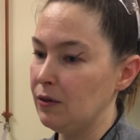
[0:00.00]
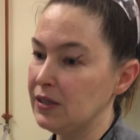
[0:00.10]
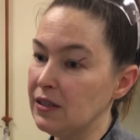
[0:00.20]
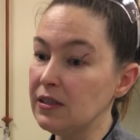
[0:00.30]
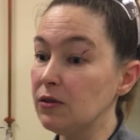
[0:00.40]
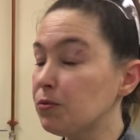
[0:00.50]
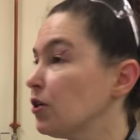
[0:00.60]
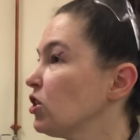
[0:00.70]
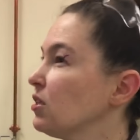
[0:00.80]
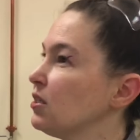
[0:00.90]
since the
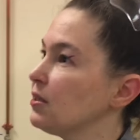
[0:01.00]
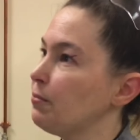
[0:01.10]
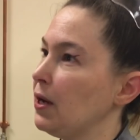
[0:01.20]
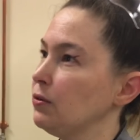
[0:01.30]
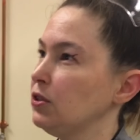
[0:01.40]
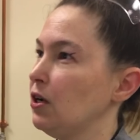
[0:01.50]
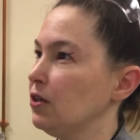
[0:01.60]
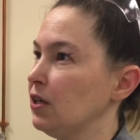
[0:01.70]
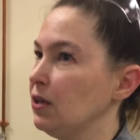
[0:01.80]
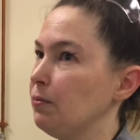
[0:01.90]
project is about
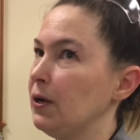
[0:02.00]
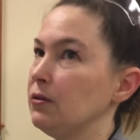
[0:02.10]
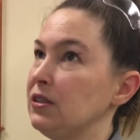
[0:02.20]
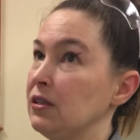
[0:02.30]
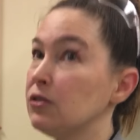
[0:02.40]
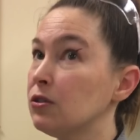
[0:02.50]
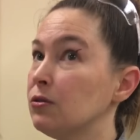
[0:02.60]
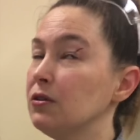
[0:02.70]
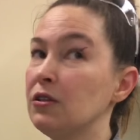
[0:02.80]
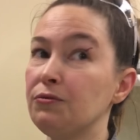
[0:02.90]
talking about
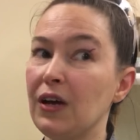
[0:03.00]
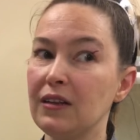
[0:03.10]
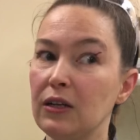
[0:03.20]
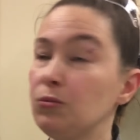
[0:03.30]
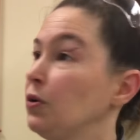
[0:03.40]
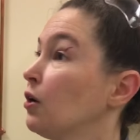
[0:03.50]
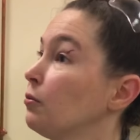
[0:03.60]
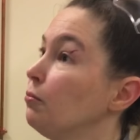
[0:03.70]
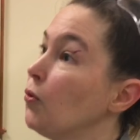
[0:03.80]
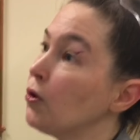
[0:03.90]
the fact that we are
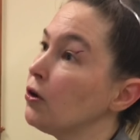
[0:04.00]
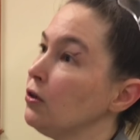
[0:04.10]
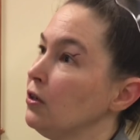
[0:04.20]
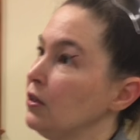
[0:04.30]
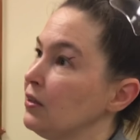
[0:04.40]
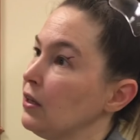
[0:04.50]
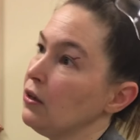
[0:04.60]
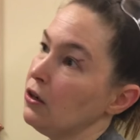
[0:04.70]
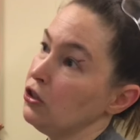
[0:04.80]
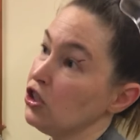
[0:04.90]
more than
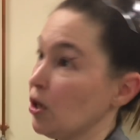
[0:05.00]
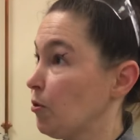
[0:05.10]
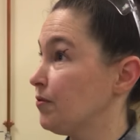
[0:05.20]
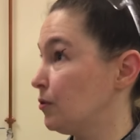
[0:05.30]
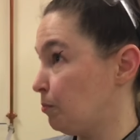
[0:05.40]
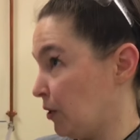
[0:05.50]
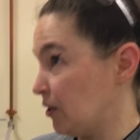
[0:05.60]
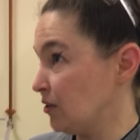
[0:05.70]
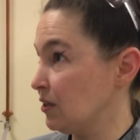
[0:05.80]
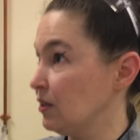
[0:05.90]
the sum of our
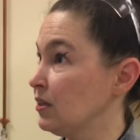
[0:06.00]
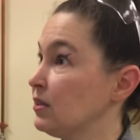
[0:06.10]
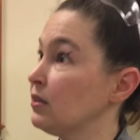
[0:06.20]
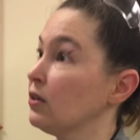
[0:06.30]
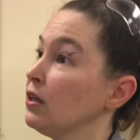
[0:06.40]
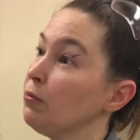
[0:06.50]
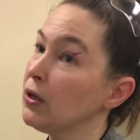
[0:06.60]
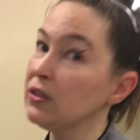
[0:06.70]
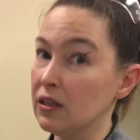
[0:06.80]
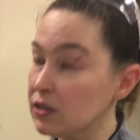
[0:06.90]
parts, it's talking
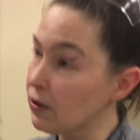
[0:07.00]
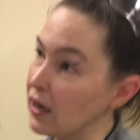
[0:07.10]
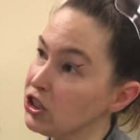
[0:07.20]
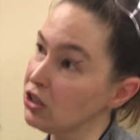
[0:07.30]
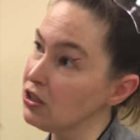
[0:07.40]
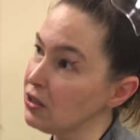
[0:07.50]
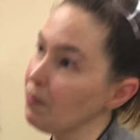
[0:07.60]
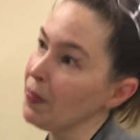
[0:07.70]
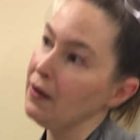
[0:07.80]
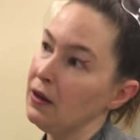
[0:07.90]
about the interactions,
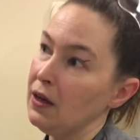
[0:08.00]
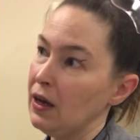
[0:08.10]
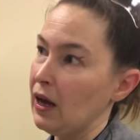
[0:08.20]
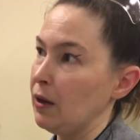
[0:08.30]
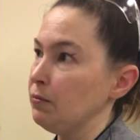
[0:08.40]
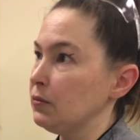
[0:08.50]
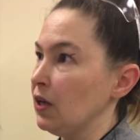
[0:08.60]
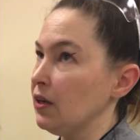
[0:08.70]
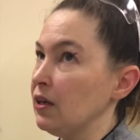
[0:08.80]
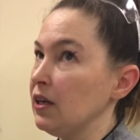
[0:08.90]
I'm
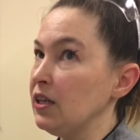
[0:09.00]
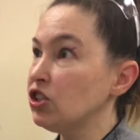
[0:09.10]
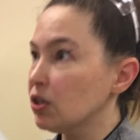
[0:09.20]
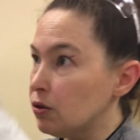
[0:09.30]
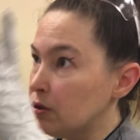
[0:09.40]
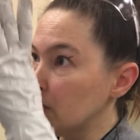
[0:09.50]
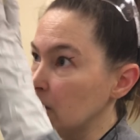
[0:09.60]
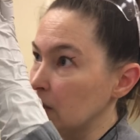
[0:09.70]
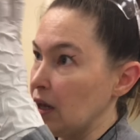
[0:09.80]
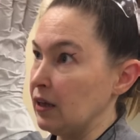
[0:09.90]
taking each accord
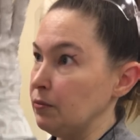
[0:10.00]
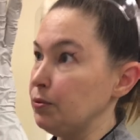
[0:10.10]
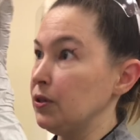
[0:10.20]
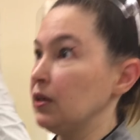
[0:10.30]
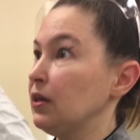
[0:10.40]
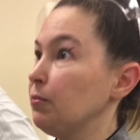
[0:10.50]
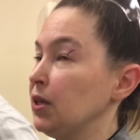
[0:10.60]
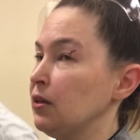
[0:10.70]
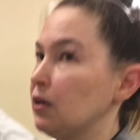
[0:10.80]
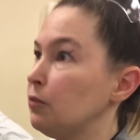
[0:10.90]
and putting them
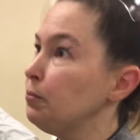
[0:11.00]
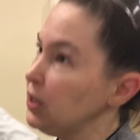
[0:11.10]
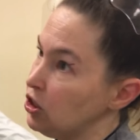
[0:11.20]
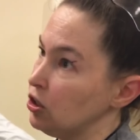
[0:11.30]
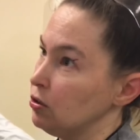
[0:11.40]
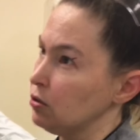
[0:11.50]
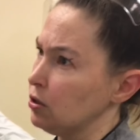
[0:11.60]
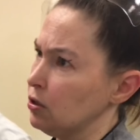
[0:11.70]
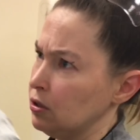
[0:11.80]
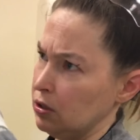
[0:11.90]
in arpeggios.
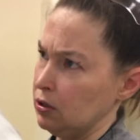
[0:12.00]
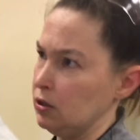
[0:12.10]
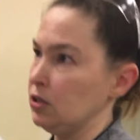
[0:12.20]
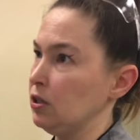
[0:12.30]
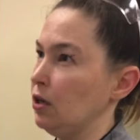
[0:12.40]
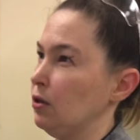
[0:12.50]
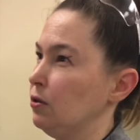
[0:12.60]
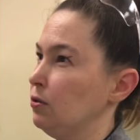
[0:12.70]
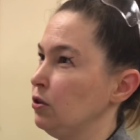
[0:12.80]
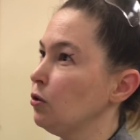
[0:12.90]

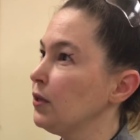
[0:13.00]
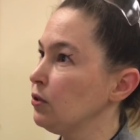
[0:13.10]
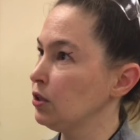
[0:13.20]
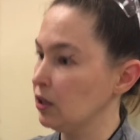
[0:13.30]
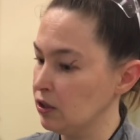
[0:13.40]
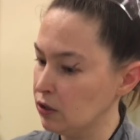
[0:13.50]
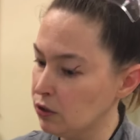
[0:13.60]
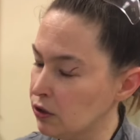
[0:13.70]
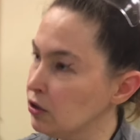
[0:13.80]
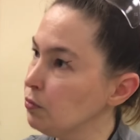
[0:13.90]
So you know when you take an
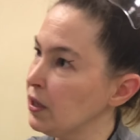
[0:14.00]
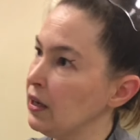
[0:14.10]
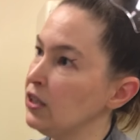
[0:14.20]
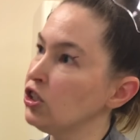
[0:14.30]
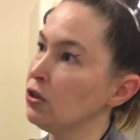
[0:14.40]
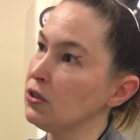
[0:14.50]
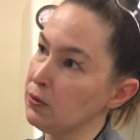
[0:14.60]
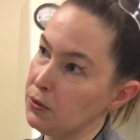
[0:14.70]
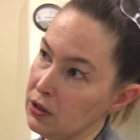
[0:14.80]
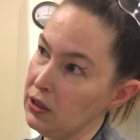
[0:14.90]
accord and you play each note
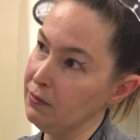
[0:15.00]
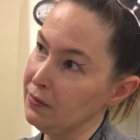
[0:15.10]
separately?